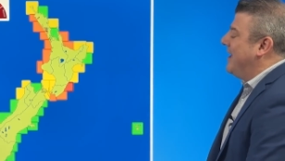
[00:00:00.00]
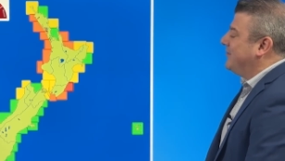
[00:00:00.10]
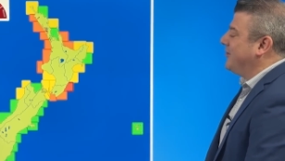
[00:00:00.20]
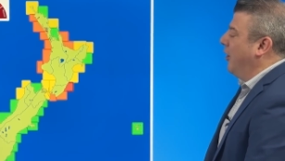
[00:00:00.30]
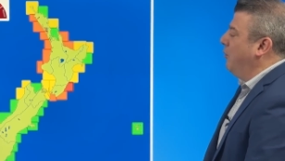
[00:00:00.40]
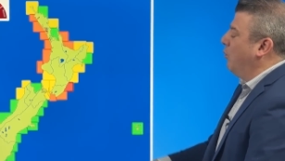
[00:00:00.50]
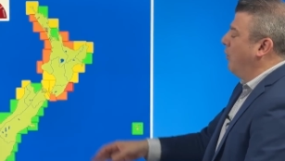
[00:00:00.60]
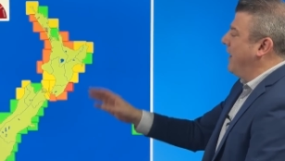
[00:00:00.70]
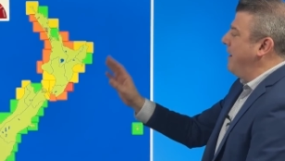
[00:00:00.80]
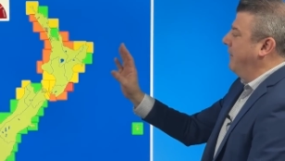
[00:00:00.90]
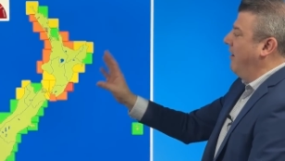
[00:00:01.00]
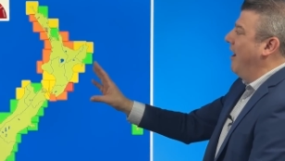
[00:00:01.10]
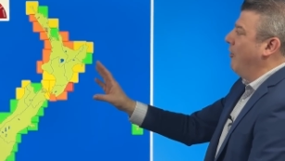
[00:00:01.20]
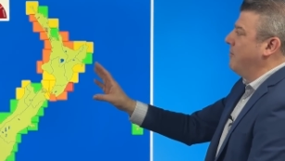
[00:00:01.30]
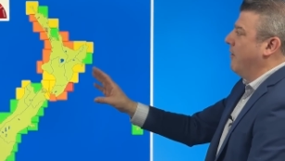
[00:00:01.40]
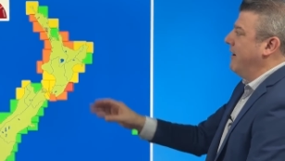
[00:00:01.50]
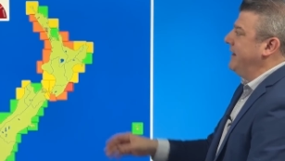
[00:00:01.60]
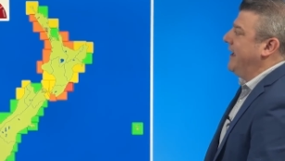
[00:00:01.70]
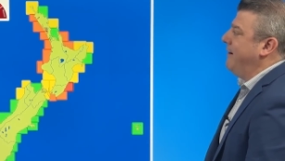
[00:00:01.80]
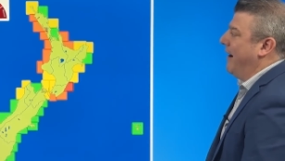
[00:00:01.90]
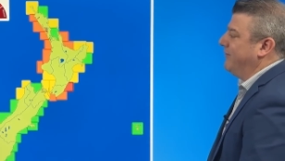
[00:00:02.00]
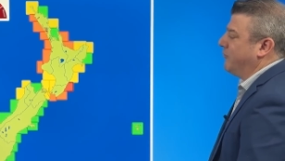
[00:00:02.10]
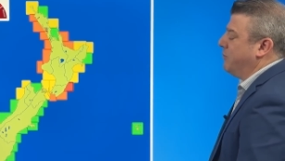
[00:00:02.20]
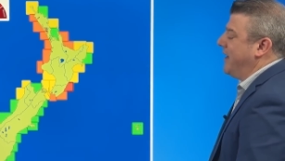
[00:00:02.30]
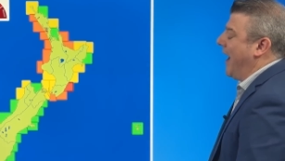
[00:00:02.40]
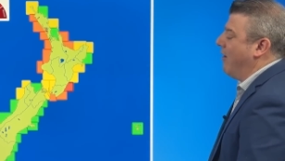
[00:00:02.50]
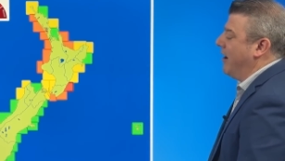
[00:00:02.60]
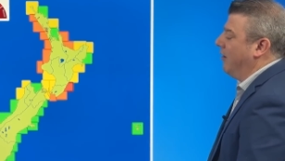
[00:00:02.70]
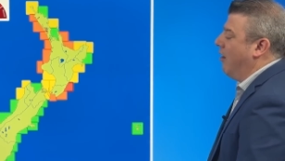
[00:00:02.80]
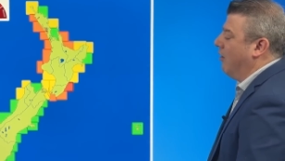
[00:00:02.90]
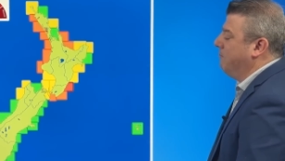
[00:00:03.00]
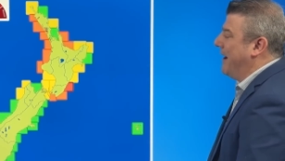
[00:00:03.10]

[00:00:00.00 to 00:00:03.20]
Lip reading: So we'll keep an eye on the marine heatwaves as we carry along,